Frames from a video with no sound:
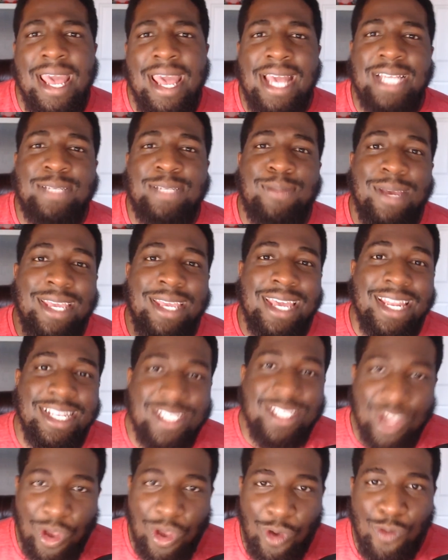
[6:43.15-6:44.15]
as my
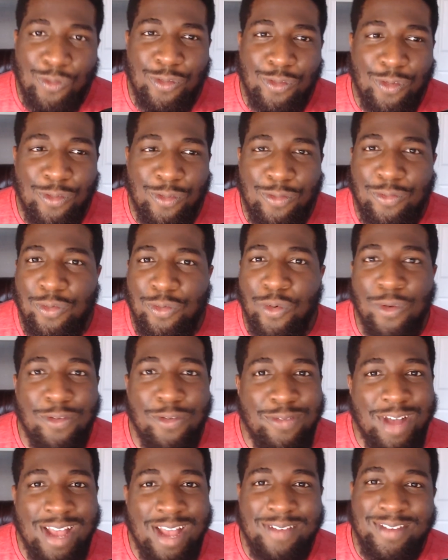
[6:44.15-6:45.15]
Yeti's over 4 or
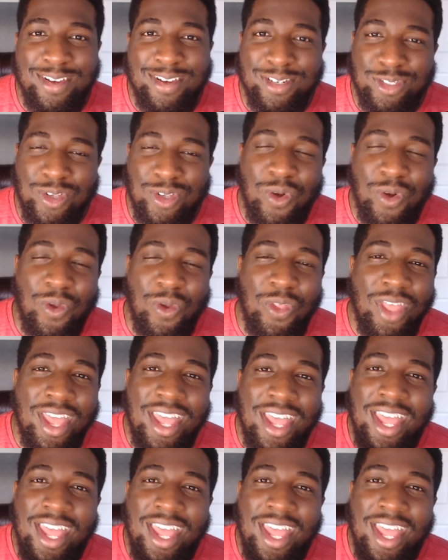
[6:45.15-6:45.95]
5 years old,